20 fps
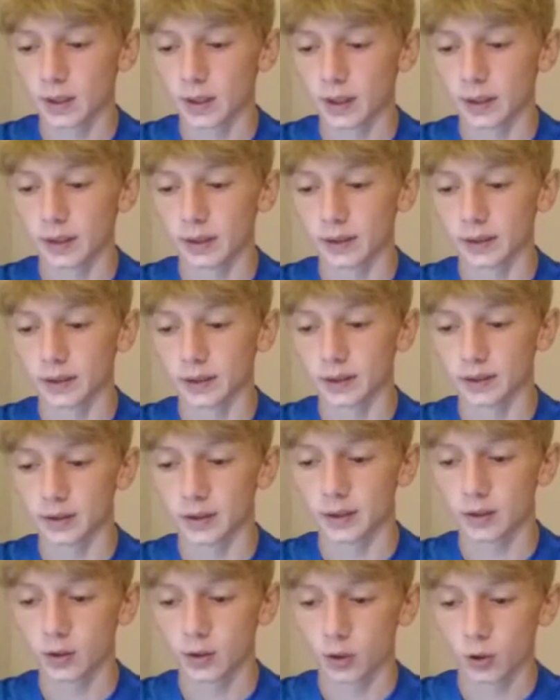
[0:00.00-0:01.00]
And
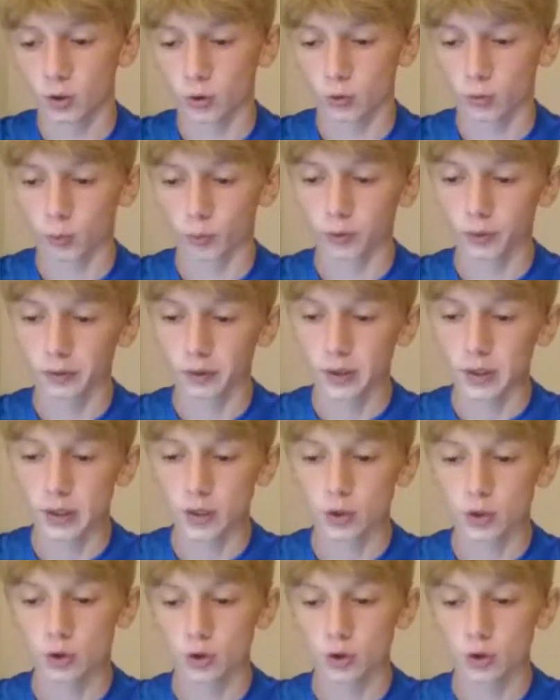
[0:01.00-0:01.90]
really,